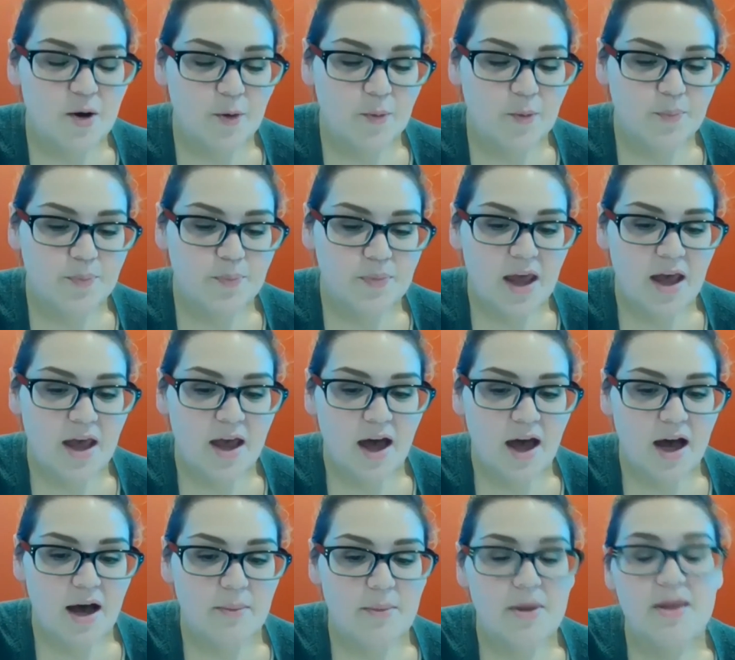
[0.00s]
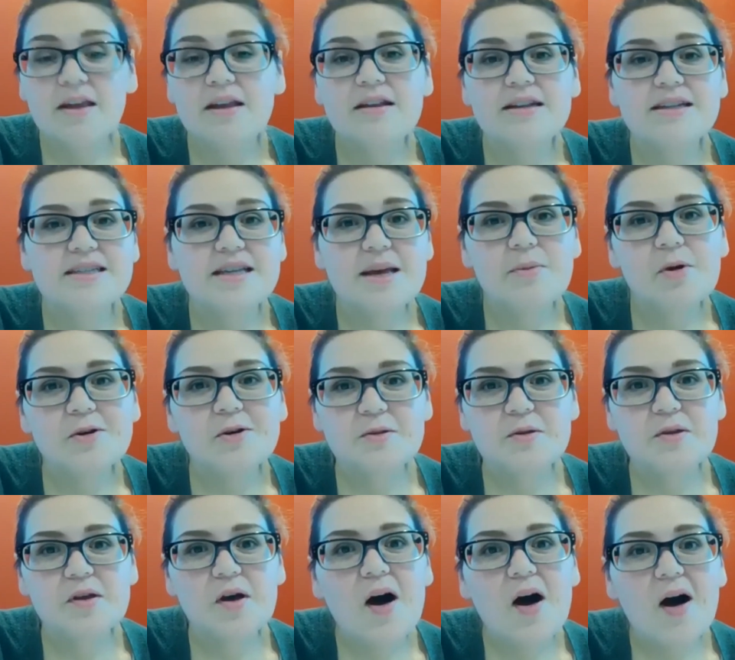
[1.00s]
So, and then the same
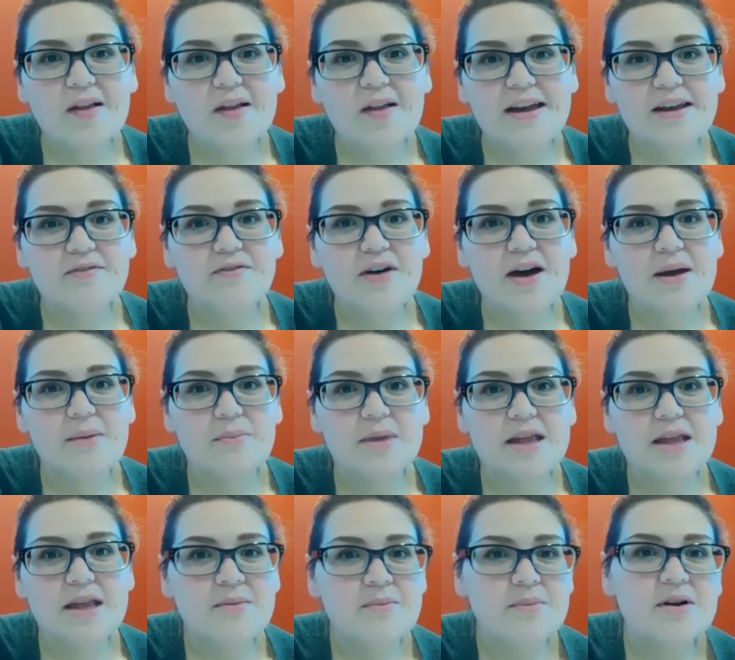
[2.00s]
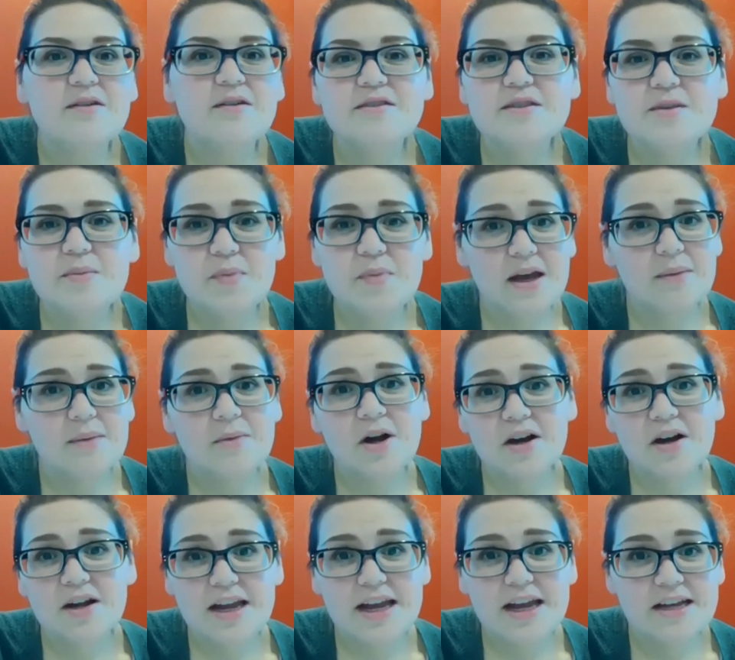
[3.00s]
goes with calling. If I'm in the middle of something,
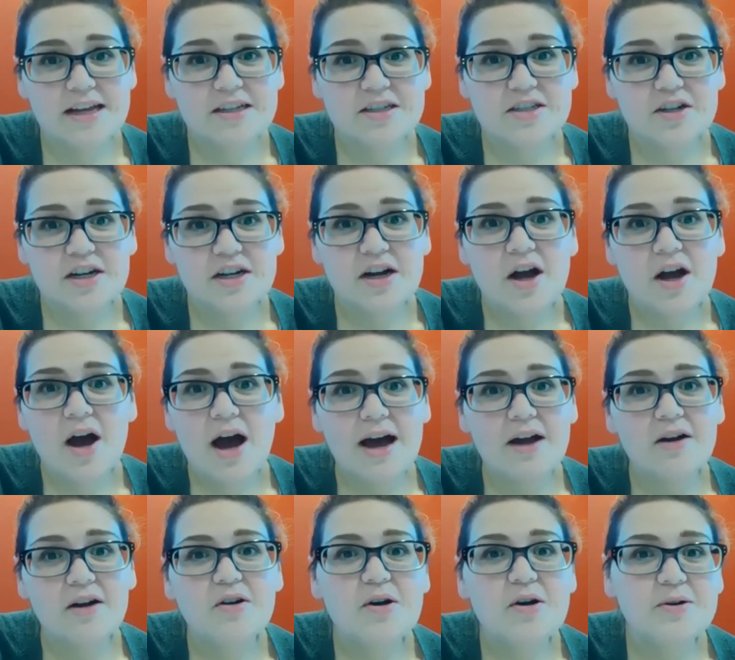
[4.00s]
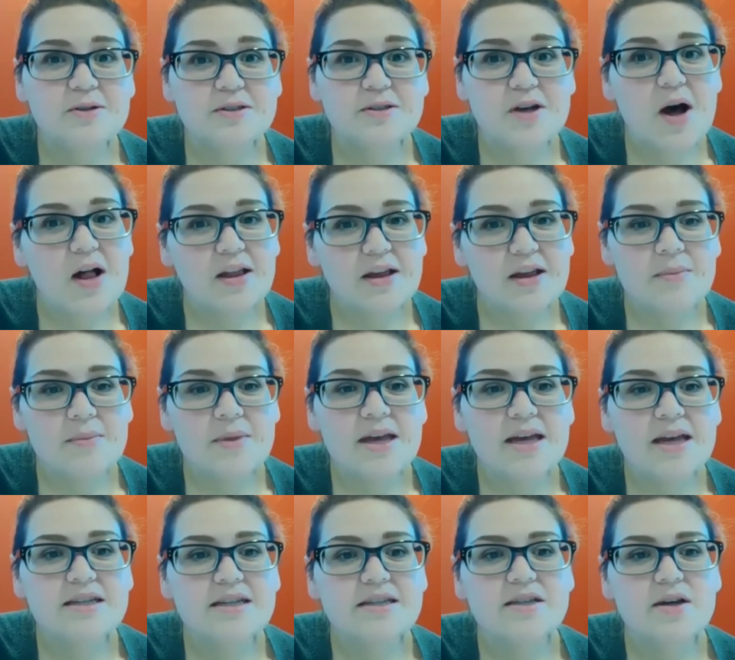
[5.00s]
I'm not going to answer. I don't know who's calling
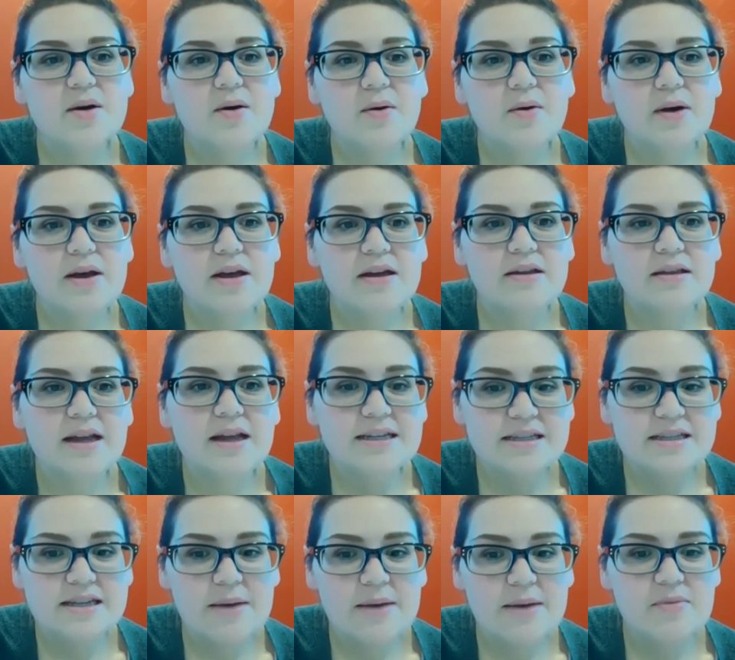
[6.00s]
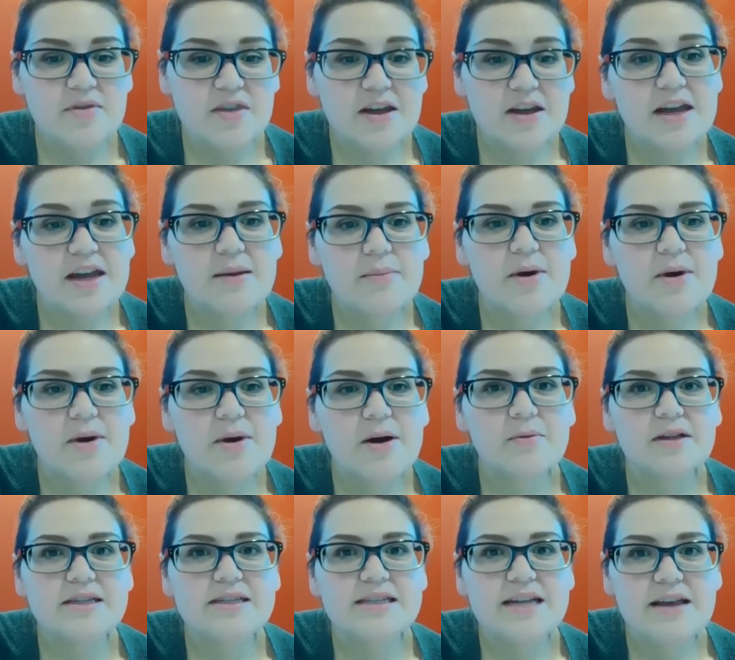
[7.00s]
me, so unless I'm thinking about
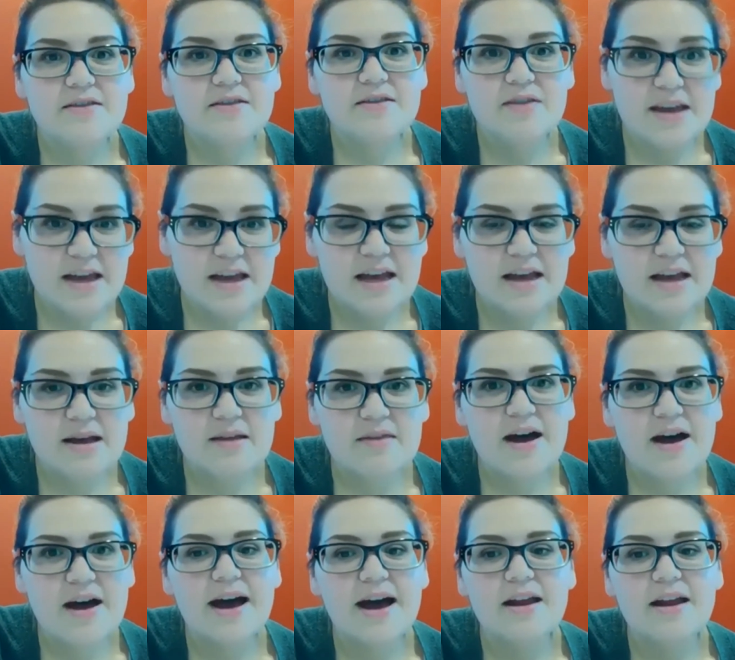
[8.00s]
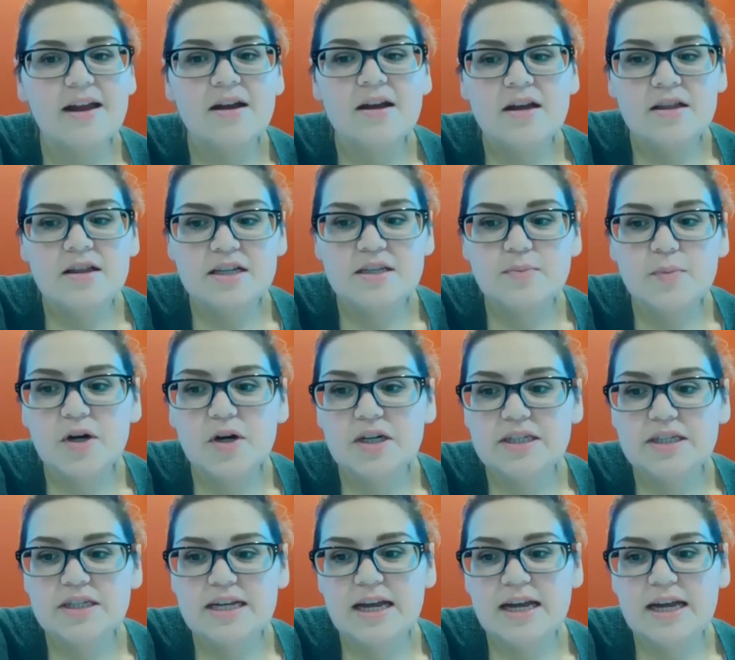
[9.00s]
real estate, thinking that this
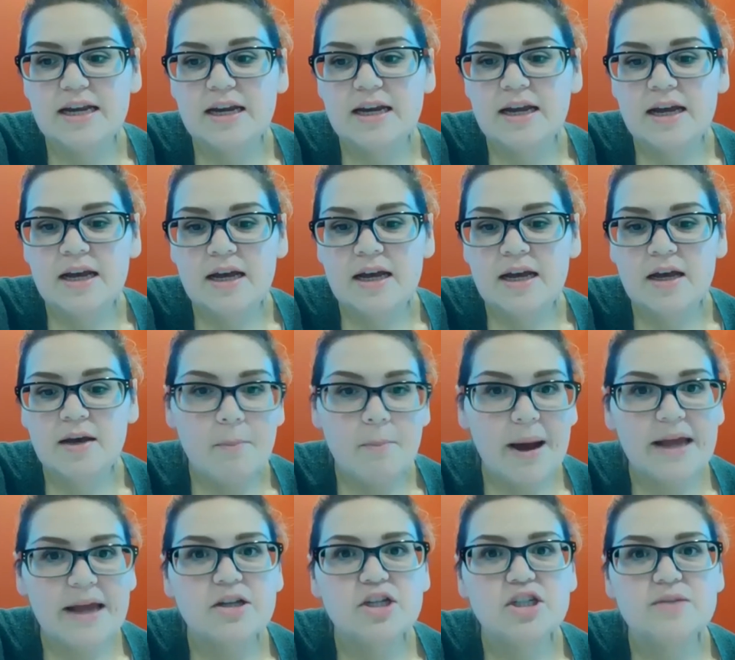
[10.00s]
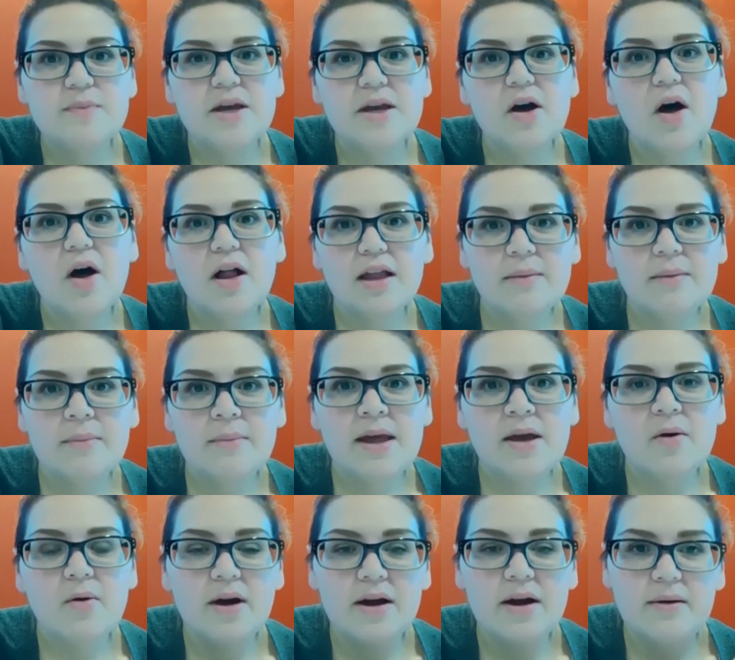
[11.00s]
person might just be calling
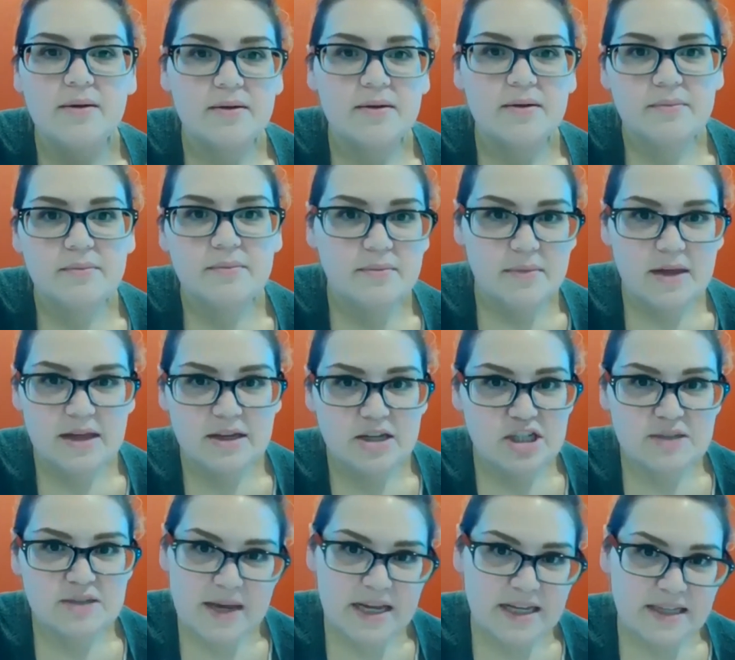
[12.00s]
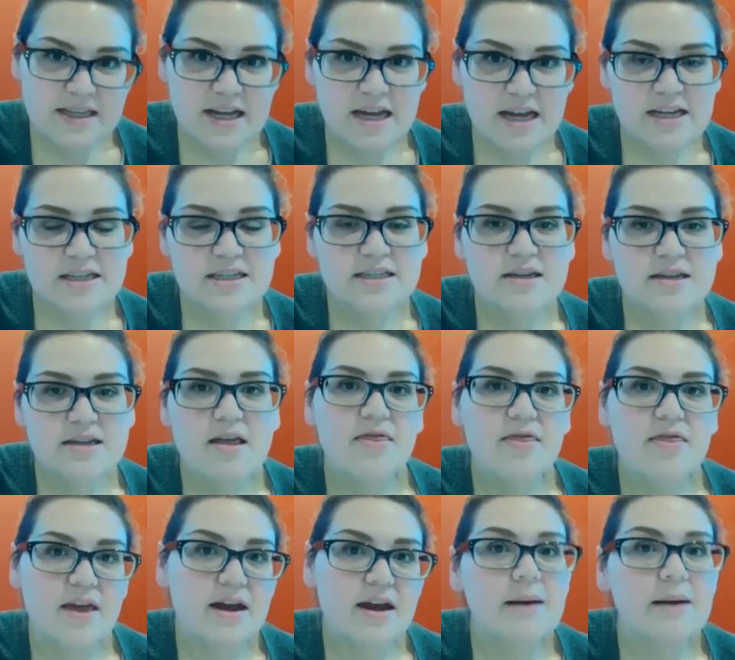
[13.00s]
me or it just makes sense,
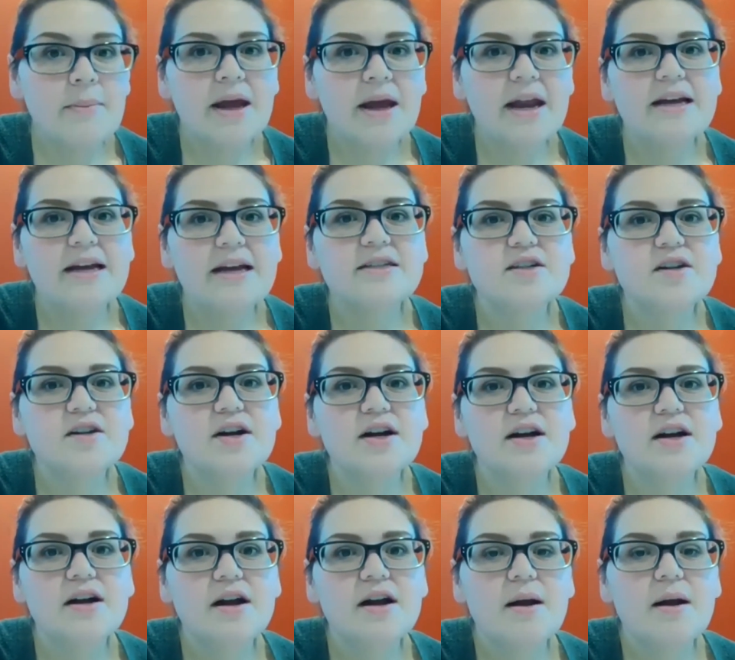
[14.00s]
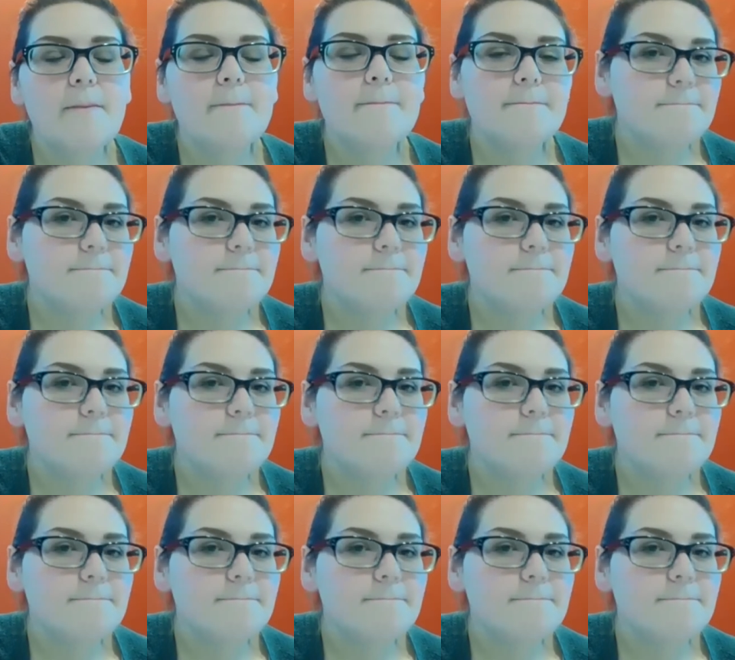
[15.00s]
then I might answer,